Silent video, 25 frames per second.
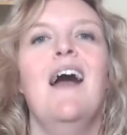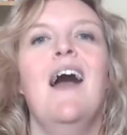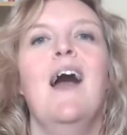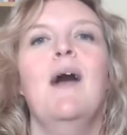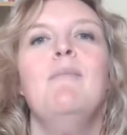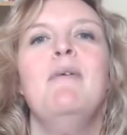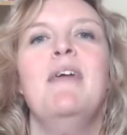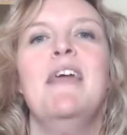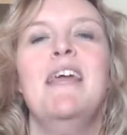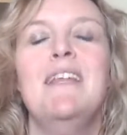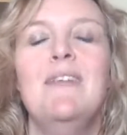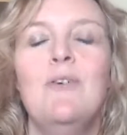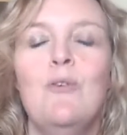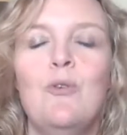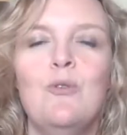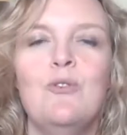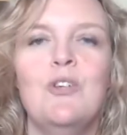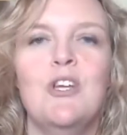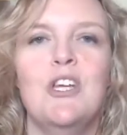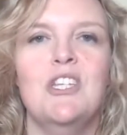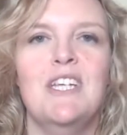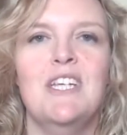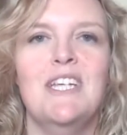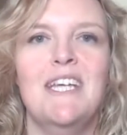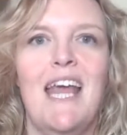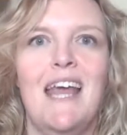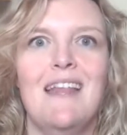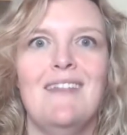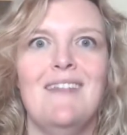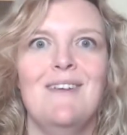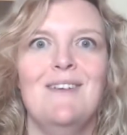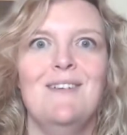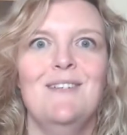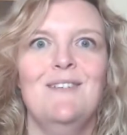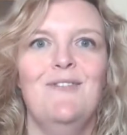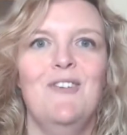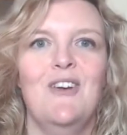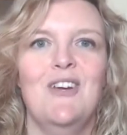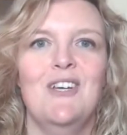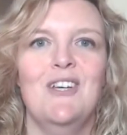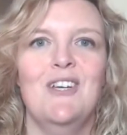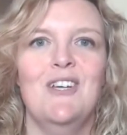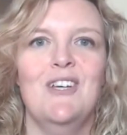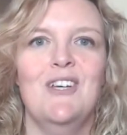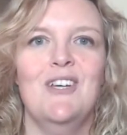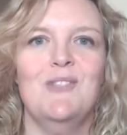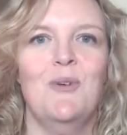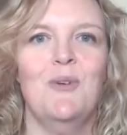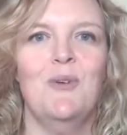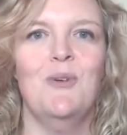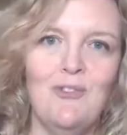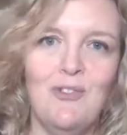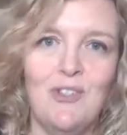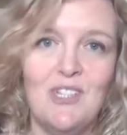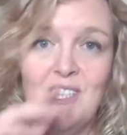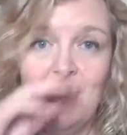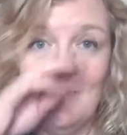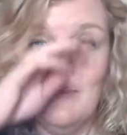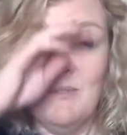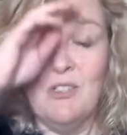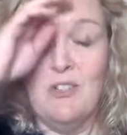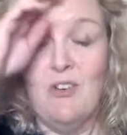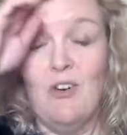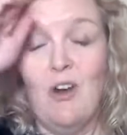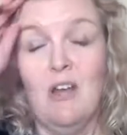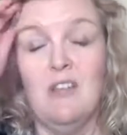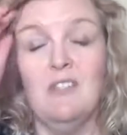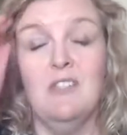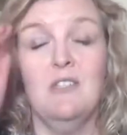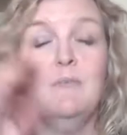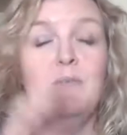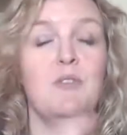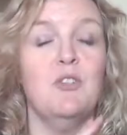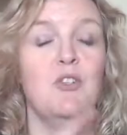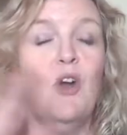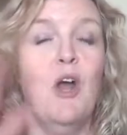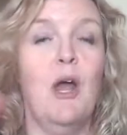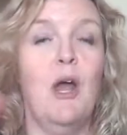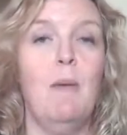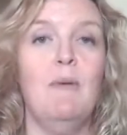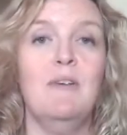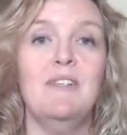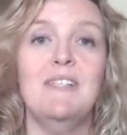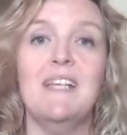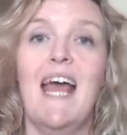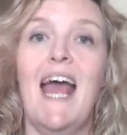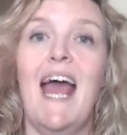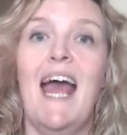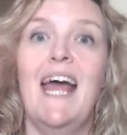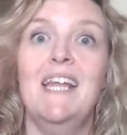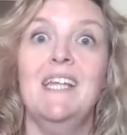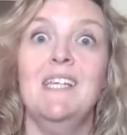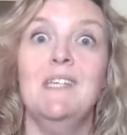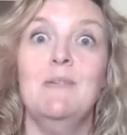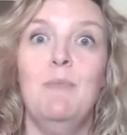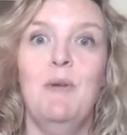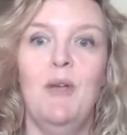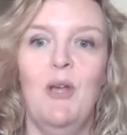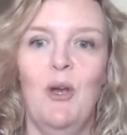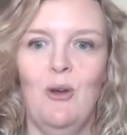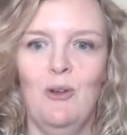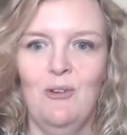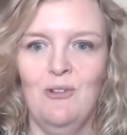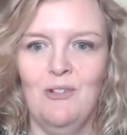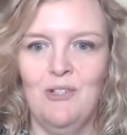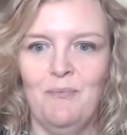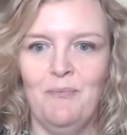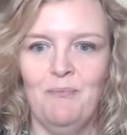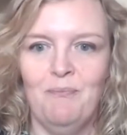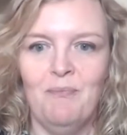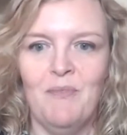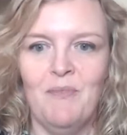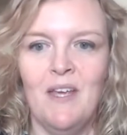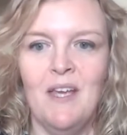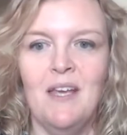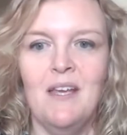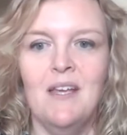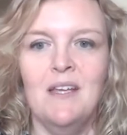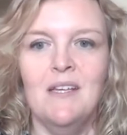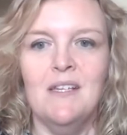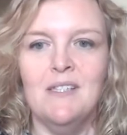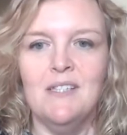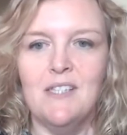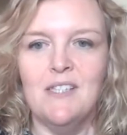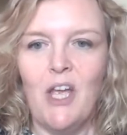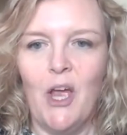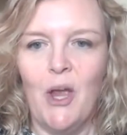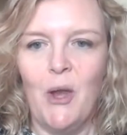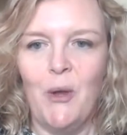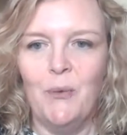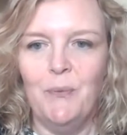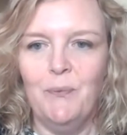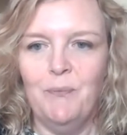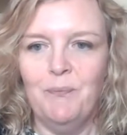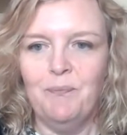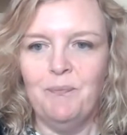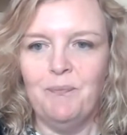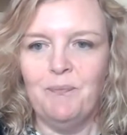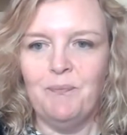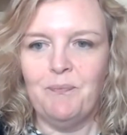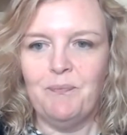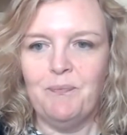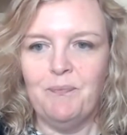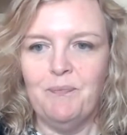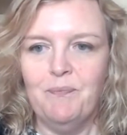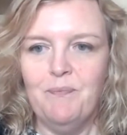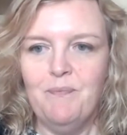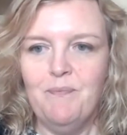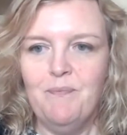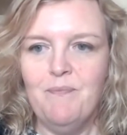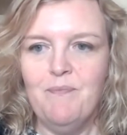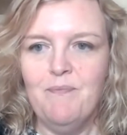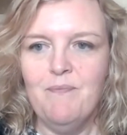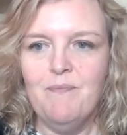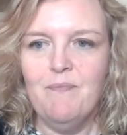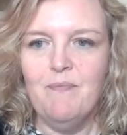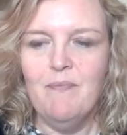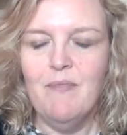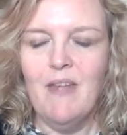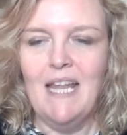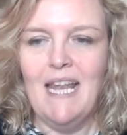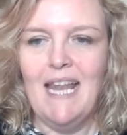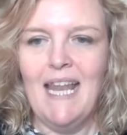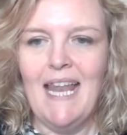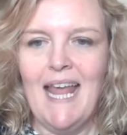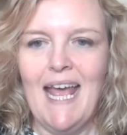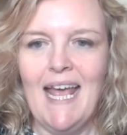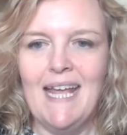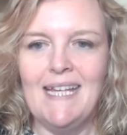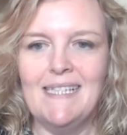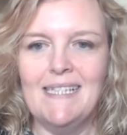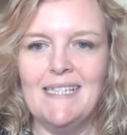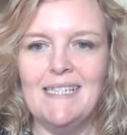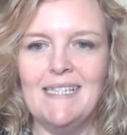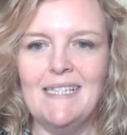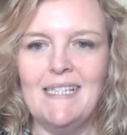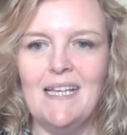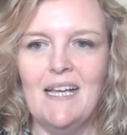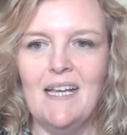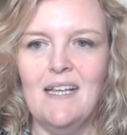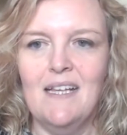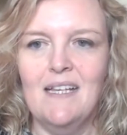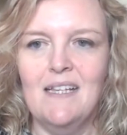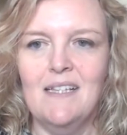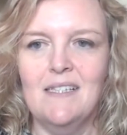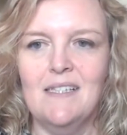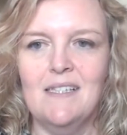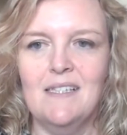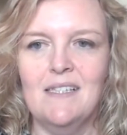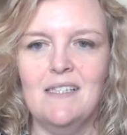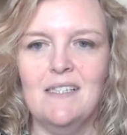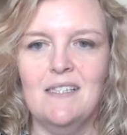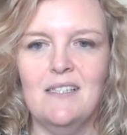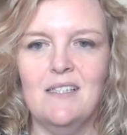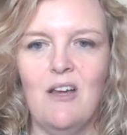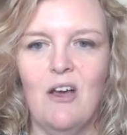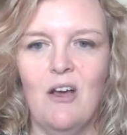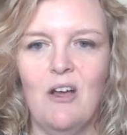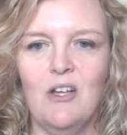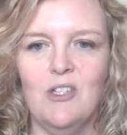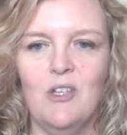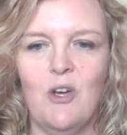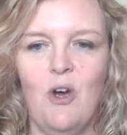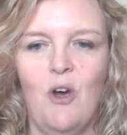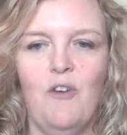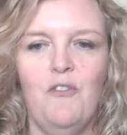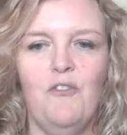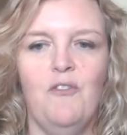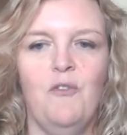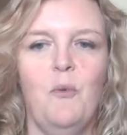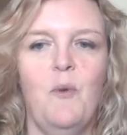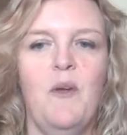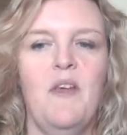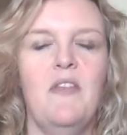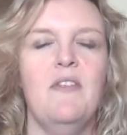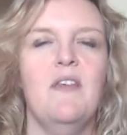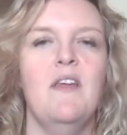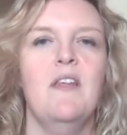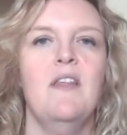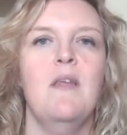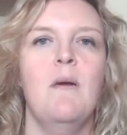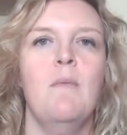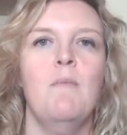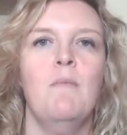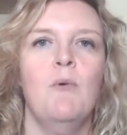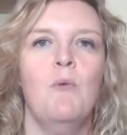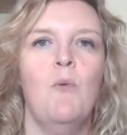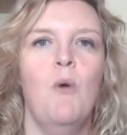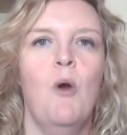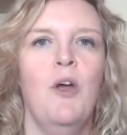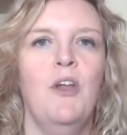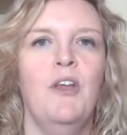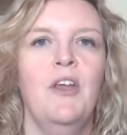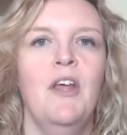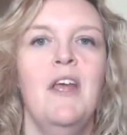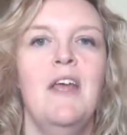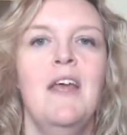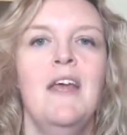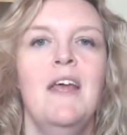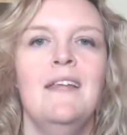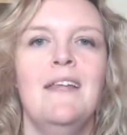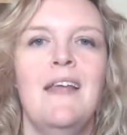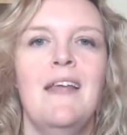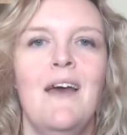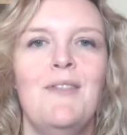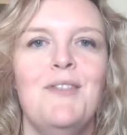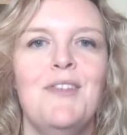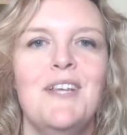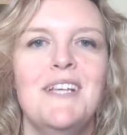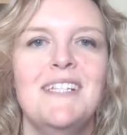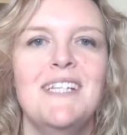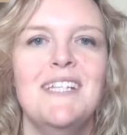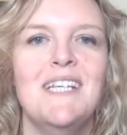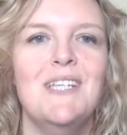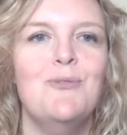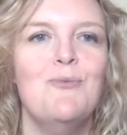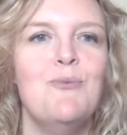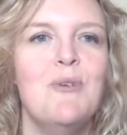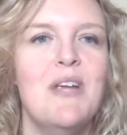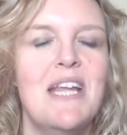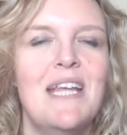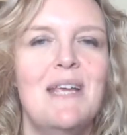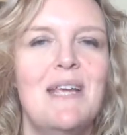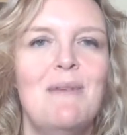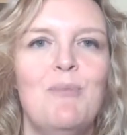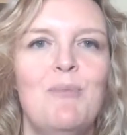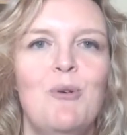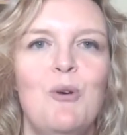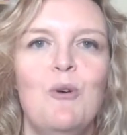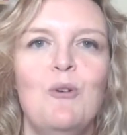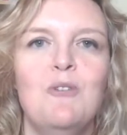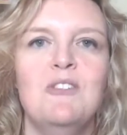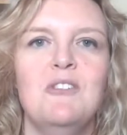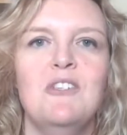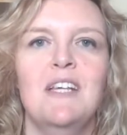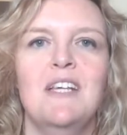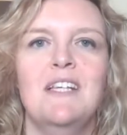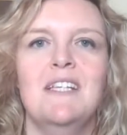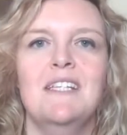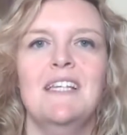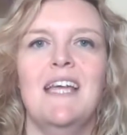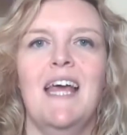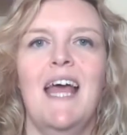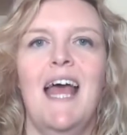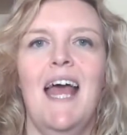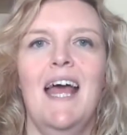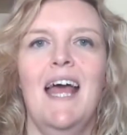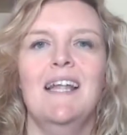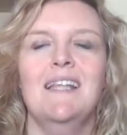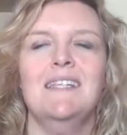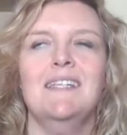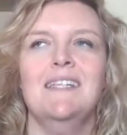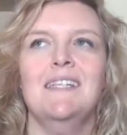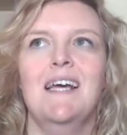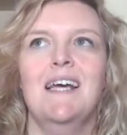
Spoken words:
in order to get those first 100 subscribers and beyond. So let's start off with number one. Now, this is really important. And